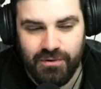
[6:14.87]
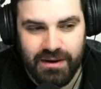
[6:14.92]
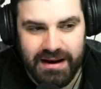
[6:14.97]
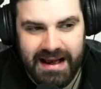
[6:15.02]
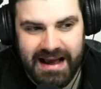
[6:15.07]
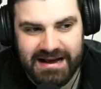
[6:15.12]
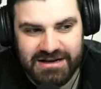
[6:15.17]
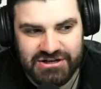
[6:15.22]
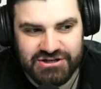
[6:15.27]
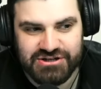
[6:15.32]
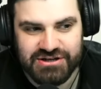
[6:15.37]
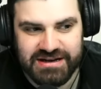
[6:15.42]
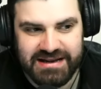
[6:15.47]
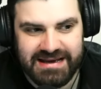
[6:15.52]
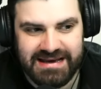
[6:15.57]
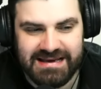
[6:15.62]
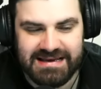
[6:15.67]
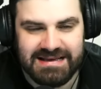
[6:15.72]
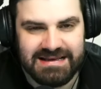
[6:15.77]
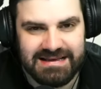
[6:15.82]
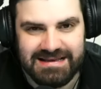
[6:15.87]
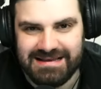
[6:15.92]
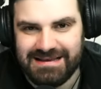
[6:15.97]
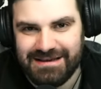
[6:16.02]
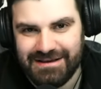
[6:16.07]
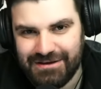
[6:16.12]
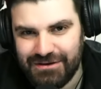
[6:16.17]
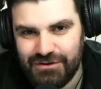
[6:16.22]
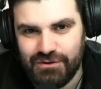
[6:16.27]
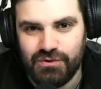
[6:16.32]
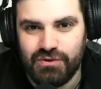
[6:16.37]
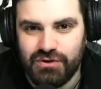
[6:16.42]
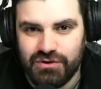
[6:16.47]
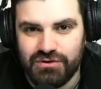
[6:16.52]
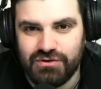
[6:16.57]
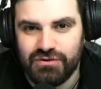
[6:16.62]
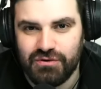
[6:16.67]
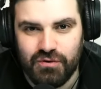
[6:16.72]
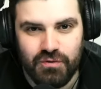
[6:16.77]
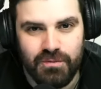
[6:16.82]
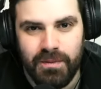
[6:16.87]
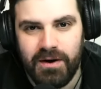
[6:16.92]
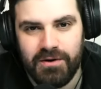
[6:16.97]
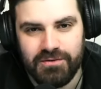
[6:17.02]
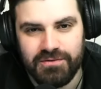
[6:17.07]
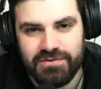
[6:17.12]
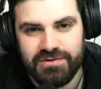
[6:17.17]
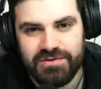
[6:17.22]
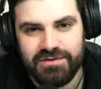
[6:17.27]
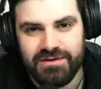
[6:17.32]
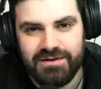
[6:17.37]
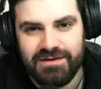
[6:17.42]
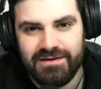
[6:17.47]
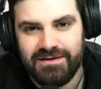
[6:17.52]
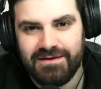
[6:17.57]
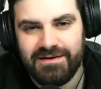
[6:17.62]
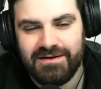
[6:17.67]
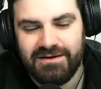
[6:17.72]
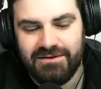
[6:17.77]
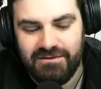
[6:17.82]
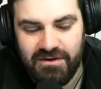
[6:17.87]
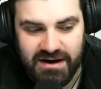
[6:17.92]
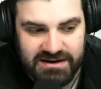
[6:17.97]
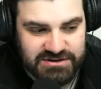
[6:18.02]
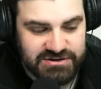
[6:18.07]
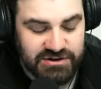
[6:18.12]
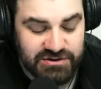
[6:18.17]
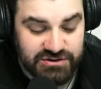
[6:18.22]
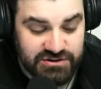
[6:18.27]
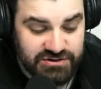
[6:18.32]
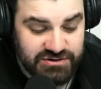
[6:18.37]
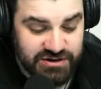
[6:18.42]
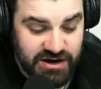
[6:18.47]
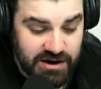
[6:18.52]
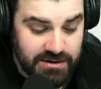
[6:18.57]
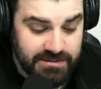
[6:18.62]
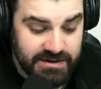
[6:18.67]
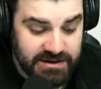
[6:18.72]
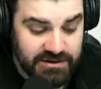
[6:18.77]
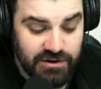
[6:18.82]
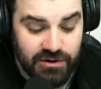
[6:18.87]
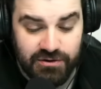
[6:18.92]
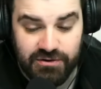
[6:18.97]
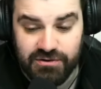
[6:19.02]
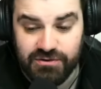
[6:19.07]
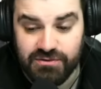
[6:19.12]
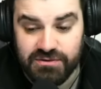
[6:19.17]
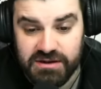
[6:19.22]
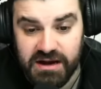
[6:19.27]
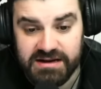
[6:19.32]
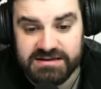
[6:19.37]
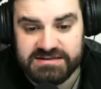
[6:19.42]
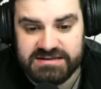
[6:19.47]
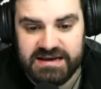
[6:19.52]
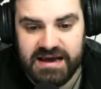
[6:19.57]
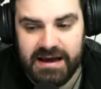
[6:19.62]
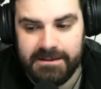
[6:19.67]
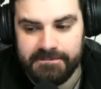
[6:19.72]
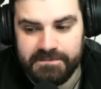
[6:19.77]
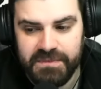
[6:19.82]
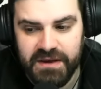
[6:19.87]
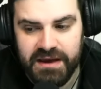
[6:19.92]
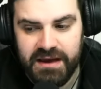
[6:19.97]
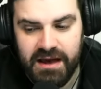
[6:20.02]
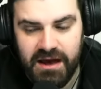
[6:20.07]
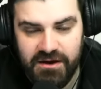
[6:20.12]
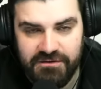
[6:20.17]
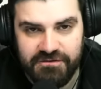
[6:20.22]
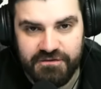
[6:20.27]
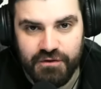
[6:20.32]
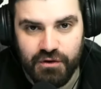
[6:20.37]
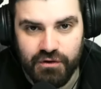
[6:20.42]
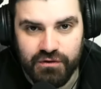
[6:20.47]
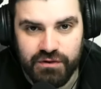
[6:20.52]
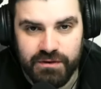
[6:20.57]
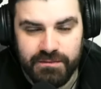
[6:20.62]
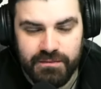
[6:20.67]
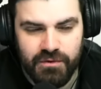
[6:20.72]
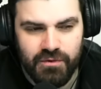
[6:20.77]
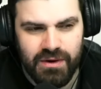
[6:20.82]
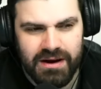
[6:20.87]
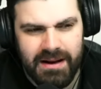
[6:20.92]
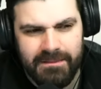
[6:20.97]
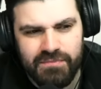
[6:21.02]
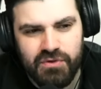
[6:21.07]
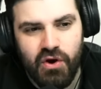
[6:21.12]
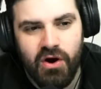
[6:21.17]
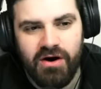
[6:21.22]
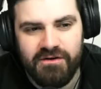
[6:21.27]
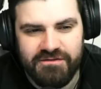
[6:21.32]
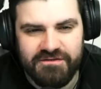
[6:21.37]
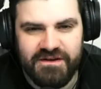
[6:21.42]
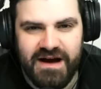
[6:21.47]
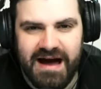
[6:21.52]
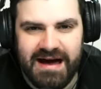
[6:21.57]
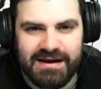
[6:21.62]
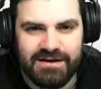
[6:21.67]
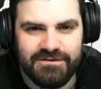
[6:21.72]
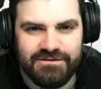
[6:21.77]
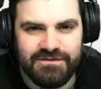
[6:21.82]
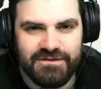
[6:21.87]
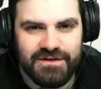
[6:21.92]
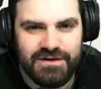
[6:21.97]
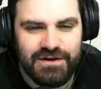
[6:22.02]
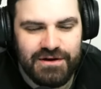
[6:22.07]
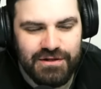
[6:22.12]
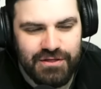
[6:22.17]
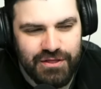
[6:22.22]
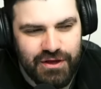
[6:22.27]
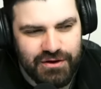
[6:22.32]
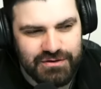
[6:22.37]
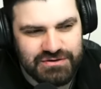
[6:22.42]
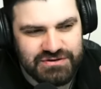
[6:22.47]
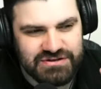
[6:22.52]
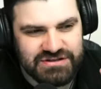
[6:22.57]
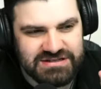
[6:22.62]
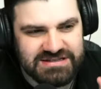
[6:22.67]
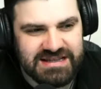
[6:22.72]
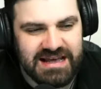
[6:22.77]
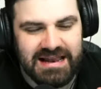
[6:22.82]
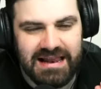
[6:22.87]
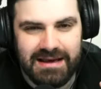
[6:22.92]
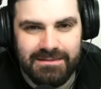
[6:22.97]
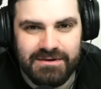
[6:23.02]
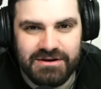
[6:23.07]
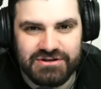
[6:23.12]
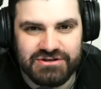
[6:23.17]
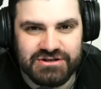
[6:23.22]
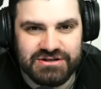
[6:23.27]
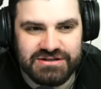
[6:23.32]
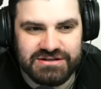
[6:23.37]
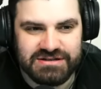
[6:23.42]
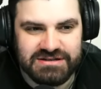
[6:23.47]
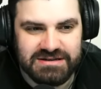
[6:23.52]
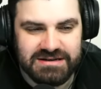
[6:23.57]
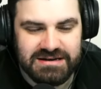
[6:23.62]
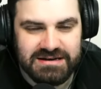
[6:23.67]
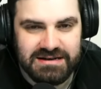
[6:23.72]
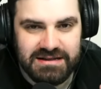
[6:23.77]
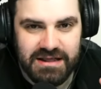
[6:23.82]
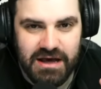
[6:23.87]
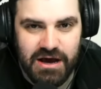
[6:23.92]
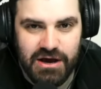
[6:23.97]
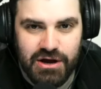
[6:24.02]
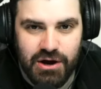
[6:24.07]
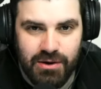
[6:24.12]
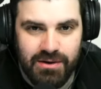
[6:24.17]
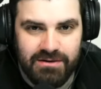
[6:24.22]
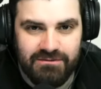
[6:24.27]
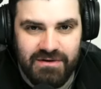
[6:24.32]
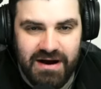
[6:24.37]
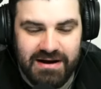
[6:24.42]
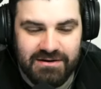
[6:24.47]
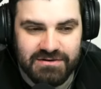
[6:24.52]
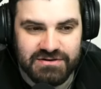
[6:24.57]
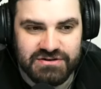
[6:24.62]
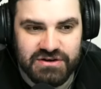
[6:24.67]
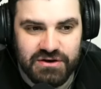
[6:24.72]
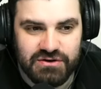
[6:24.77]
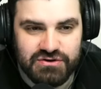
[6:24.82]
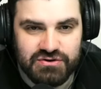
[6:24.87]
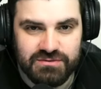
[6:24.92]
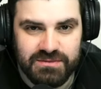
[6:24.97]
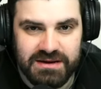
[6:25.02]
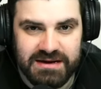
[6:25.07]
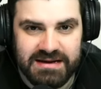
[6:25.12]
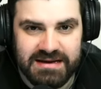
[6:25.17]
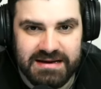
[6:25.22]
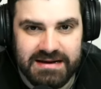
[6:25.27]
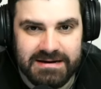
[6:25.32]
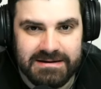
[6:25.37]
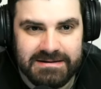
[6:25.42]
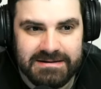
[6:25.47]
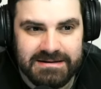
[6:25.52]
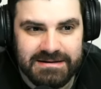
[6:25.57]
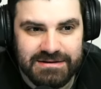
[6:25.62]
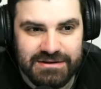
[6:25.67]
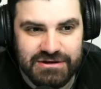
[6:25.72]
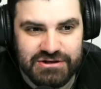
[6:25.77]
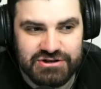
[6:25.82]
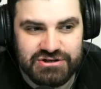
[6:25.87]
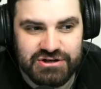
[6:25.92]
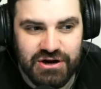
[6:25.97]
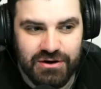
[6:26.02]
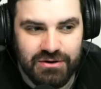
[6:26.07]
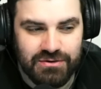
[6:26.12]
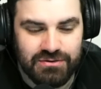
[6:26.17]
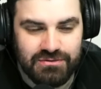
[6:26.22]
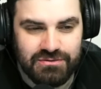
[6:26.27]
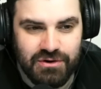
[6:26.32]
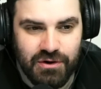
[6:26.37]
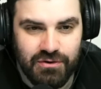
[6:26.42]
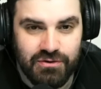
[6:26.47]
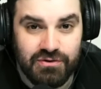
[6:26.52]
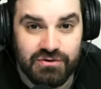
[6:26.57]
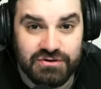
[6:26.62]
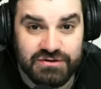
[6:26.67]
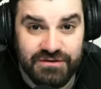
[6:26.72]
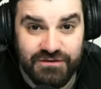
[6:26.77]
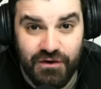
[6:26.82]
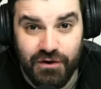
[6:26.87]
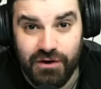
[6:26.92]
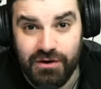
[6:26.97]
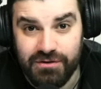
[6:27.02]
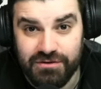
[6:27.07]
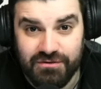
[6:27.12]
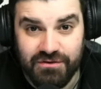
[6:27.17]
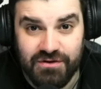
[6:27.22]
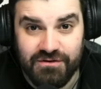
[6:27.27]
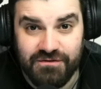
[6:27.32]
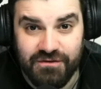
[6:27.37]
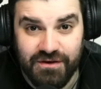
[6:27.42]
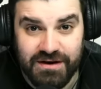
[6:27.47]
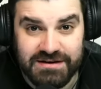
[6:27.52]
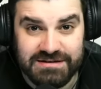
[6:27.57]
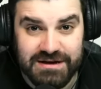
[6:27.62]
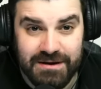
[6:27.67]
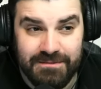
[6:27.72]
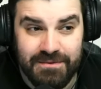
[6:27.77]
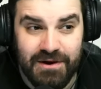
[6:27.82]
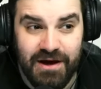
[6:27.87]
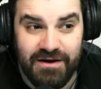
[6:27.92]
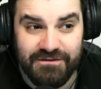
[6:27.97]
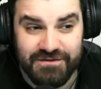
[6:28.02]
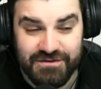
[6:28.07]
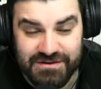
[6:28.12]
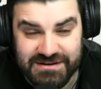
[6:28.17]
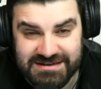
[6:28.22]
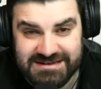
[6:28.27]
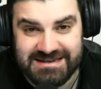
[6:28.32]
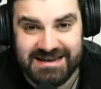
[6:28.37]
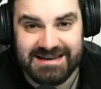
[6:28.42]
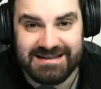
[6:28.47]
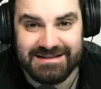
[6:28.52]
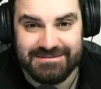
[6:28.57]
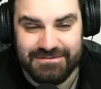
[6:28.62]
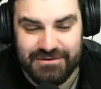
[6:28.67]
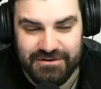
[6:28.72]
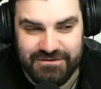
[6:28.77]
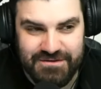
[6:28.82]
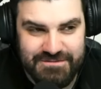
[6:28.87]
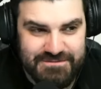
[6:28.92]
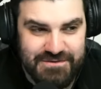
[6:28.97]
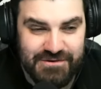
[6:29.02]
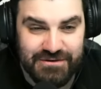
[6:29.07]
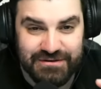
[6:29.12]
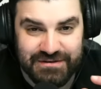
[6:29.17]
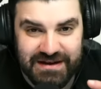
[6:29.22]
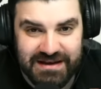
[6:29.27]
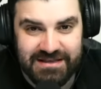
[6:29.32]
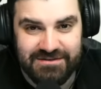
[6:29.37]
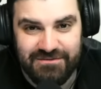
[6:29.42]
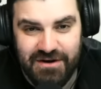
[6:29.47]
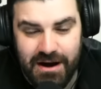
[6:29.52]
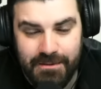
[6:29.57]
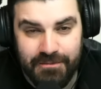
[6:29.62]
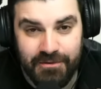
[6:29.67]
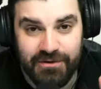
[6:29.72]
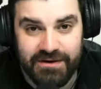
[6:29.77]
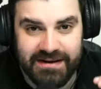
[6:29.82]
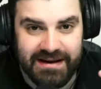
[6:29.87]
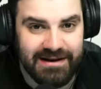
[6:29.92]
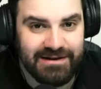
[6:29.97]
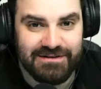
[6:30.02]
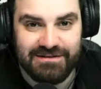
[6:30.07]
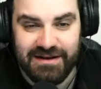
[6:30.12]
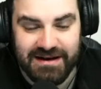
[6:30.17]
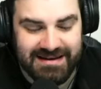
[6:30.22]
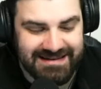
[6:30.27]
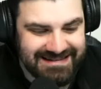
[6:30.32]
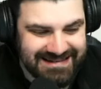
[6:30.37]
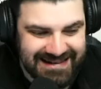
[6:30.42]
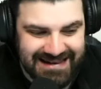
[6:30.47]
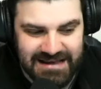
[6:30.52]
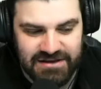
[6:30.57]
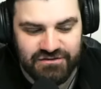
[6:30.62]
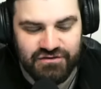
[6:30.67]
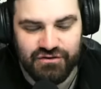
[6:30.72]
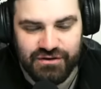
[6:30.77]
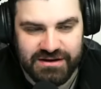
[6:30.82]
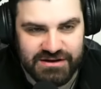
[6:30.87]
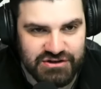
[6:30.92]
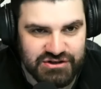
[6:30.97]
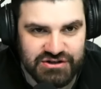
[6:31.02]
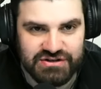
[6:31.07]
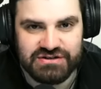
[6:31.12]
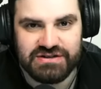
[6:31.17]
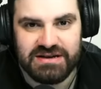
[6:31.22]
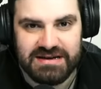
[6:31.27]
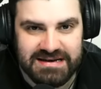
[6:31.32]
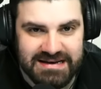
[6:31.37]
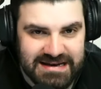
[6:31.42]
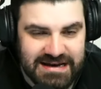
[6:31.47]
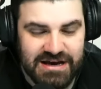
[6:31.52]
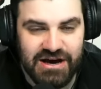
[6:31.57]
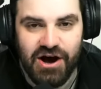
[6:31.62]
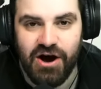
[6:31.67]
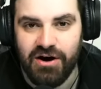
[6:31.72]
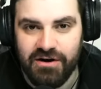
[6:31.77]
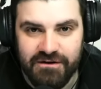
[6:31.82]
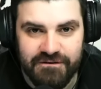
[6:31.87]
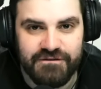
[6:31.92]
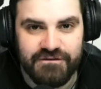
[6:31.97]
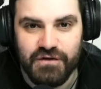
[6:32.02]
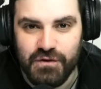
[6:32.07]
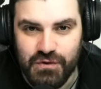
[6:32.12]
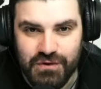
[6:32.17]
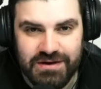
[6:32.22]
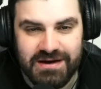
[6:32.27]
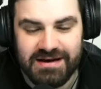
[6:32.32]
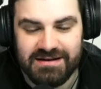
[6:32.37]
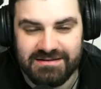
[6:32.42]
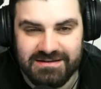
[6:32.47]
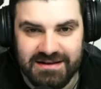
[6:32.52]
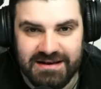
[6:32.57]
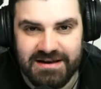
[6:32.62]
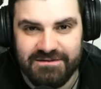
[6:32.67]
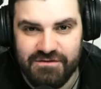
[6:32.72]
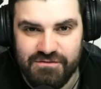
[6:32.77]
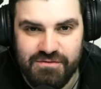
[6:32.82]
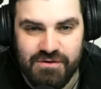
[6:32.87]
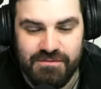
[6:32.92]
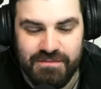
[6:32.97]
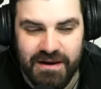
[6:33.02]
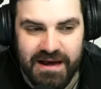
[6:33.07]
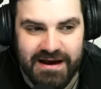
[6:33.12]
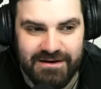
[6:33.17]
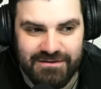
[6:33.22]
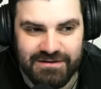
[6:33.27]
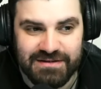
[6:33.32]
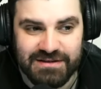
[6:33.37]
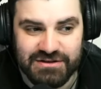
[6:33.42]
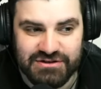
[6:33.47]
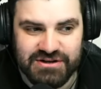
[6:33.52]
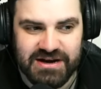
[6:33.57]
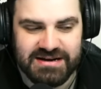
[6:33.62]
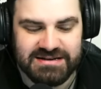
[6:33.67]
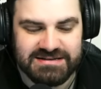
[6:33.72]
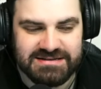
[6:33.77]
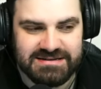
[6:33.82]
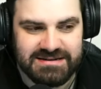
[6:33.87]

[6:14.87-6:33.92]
And actually, you can do both, right? So Jeremy Doku does get a foot on the ball. And I'm not a fan of those still images that are going around on social media that show Doku's follow through, for example, after he's kicked the ball. If you pause it at the right point, it looks like he's literally just kung fu kicked the Liverpool player in the chest.